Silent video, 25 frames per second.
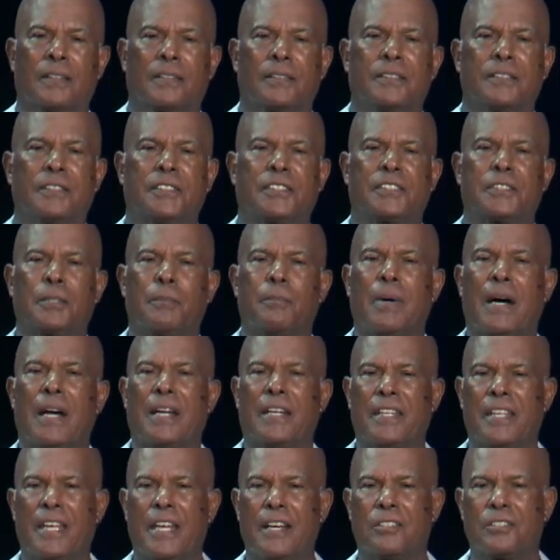
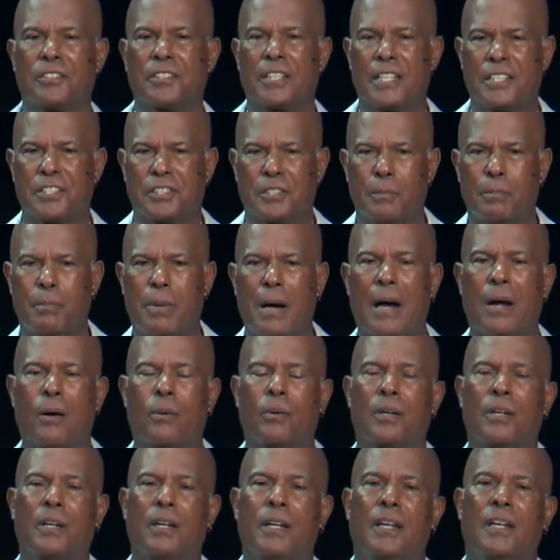Somebody else has the
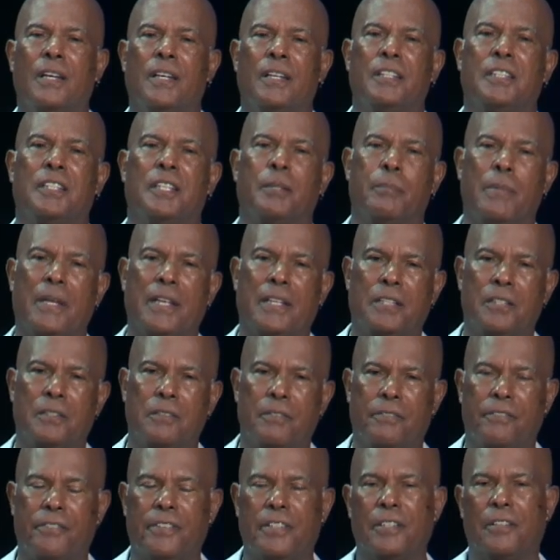power to make
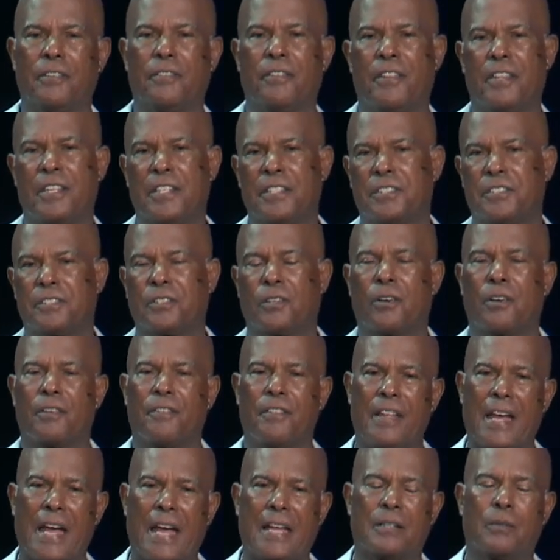you feel this or
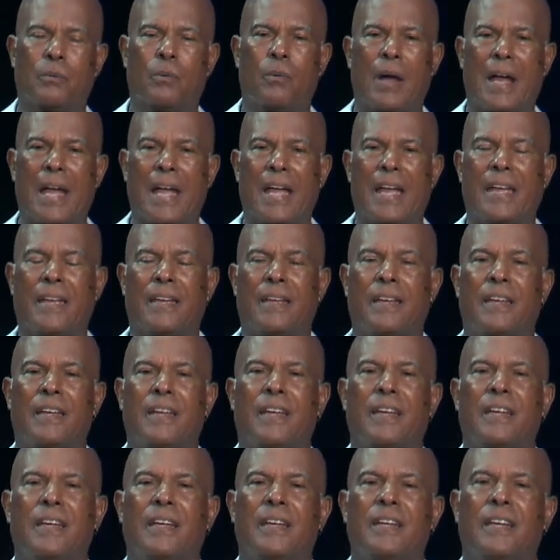that way.
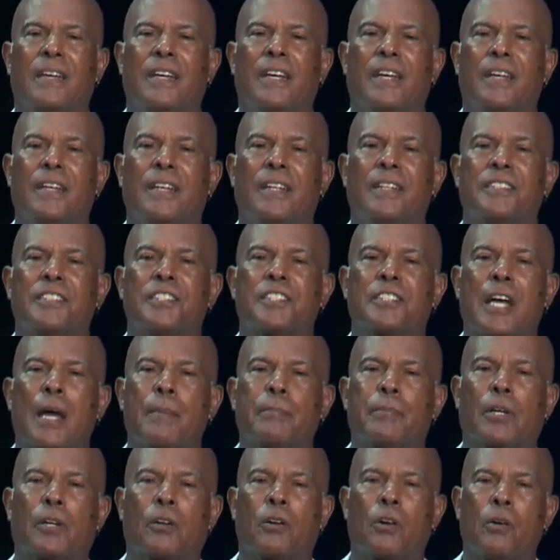It's
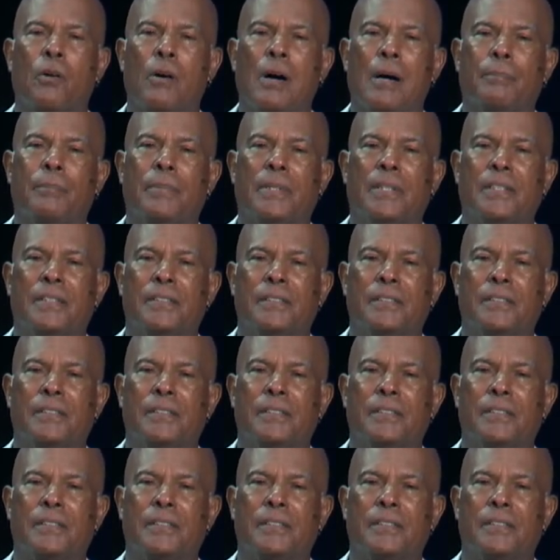time to grow up.